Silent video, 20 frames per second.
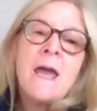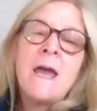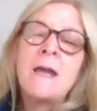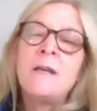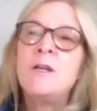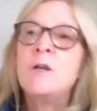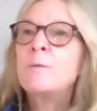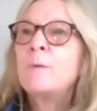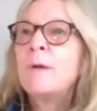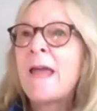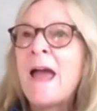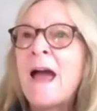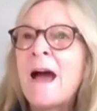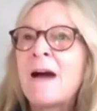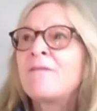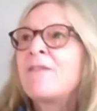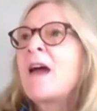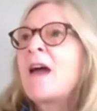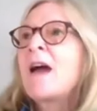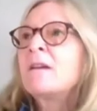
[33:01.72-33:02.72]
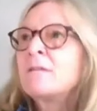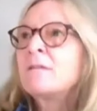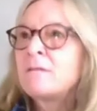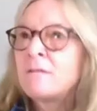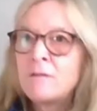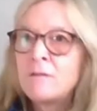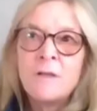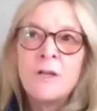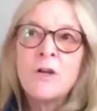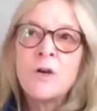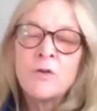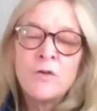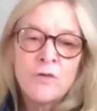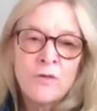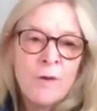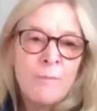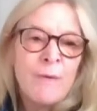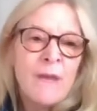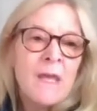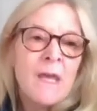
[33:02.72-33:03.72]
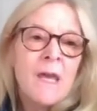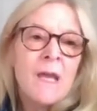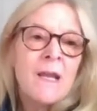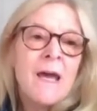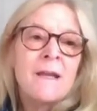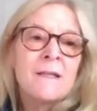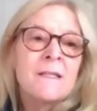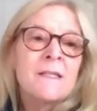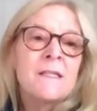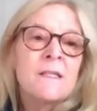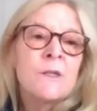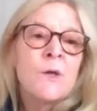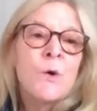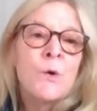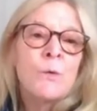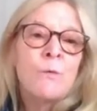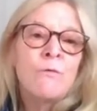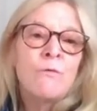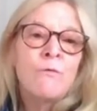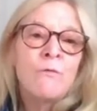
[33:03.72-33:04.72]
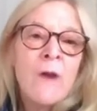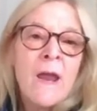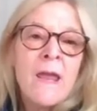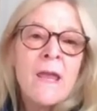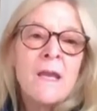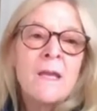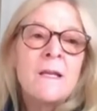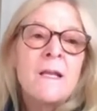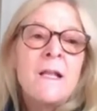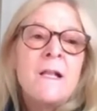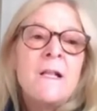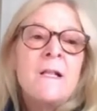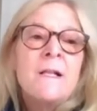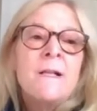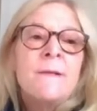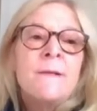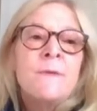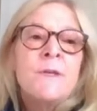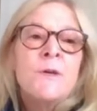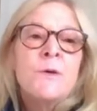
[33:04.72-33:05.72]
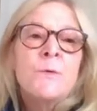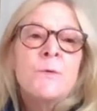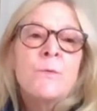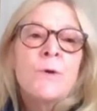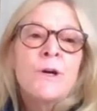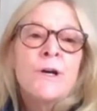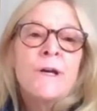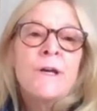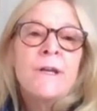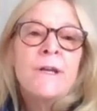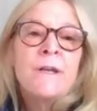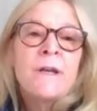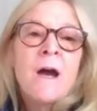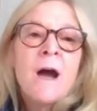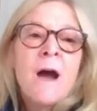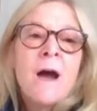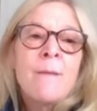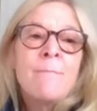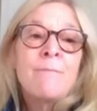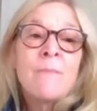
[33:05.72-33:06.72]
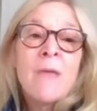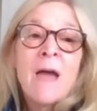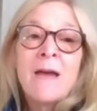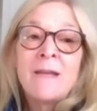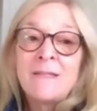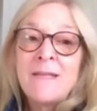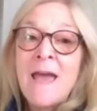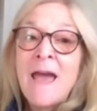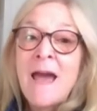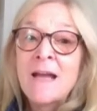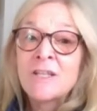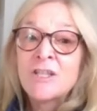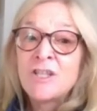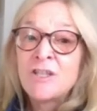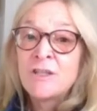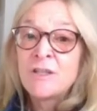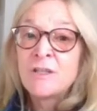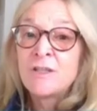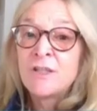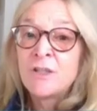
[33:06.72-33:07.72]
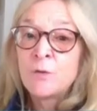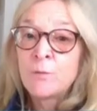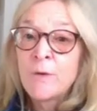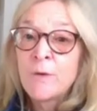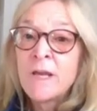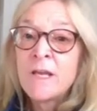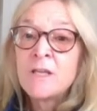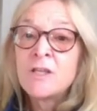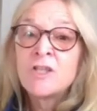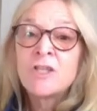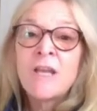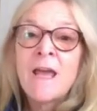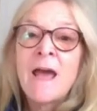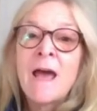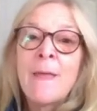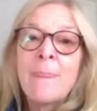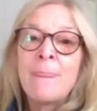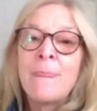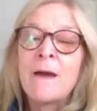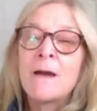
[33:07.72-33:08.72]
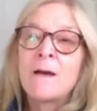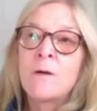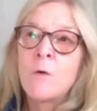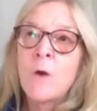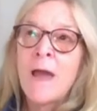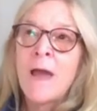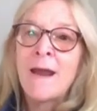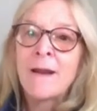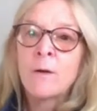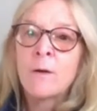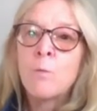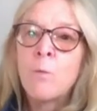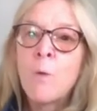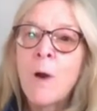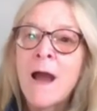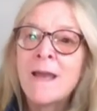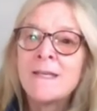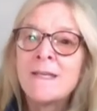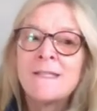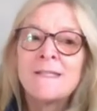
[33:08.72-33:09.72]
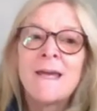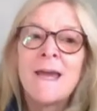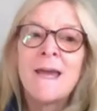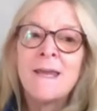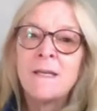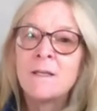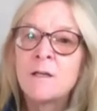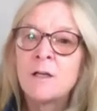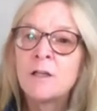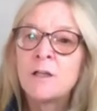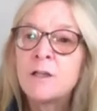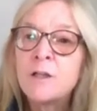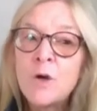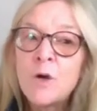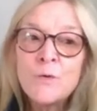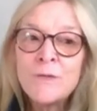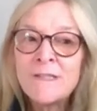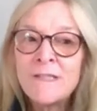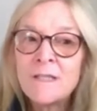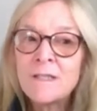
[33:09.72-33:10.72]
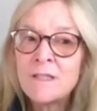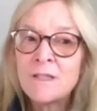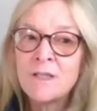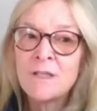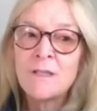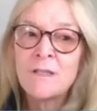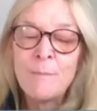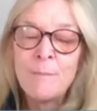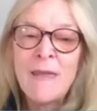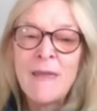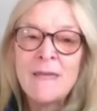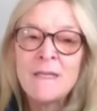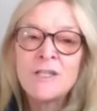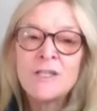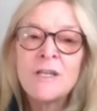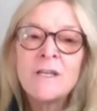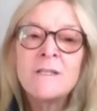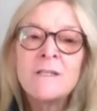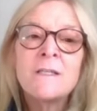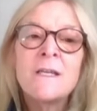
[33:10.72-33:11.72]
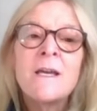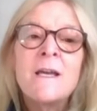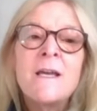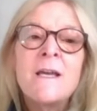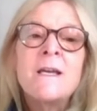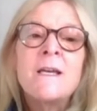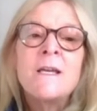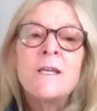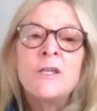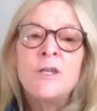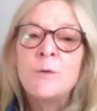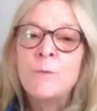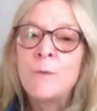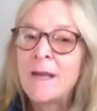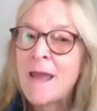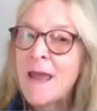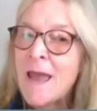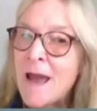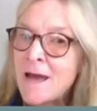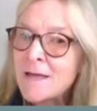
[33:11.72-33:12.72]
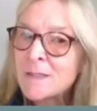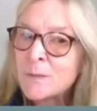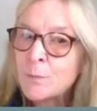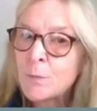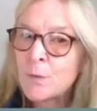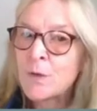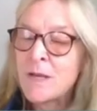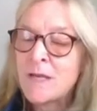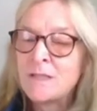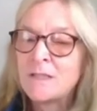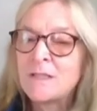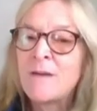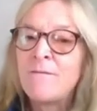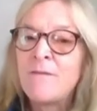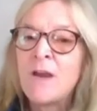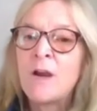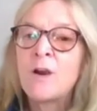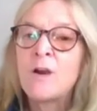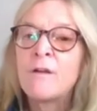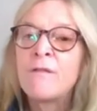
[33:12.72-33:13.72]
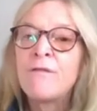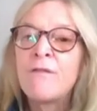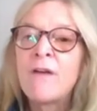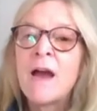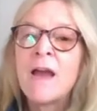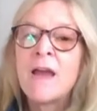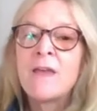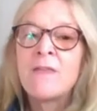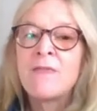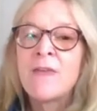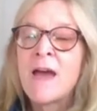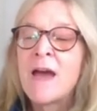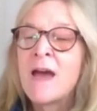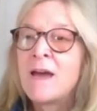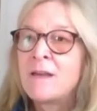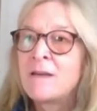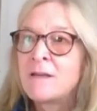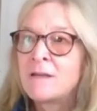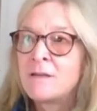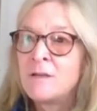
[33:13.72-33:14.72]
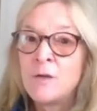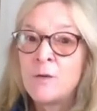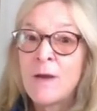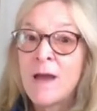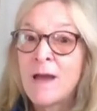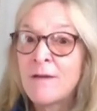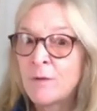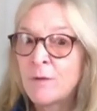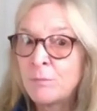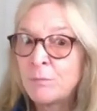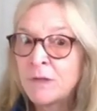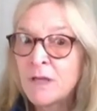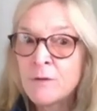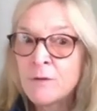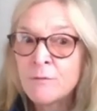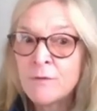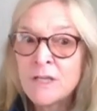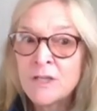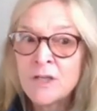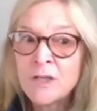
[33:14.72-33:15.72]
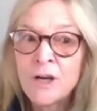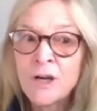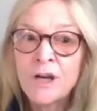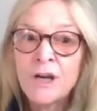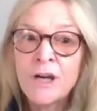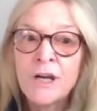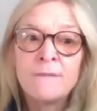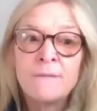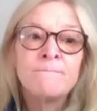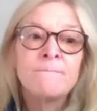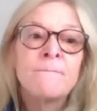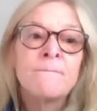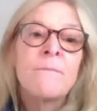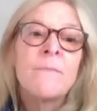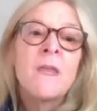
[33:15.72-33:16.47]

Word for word: And you would have that, you know, dripping in at a slow rate. You would um, attach the syringe at the at a Y site closest to the patient. You would aspirate to verify that you have a blood return